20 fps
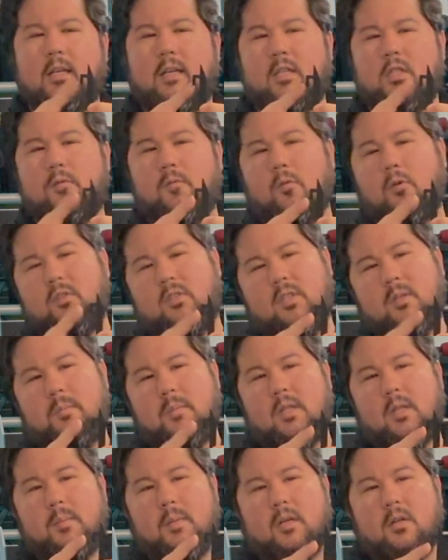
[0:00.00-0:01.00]
is 14
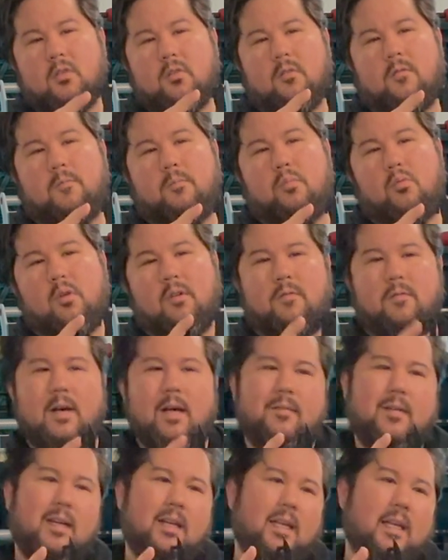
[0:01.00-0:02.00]
millimeters or
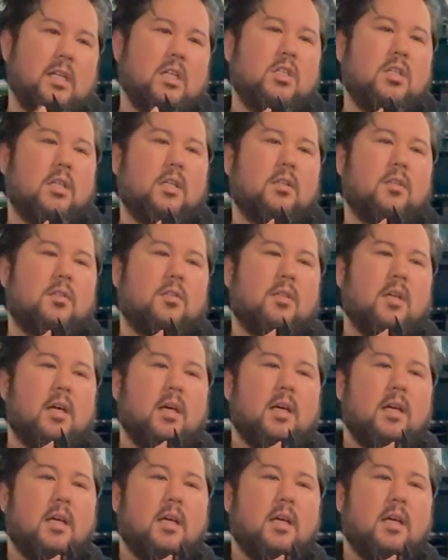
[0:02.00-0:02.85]
0.58 inches.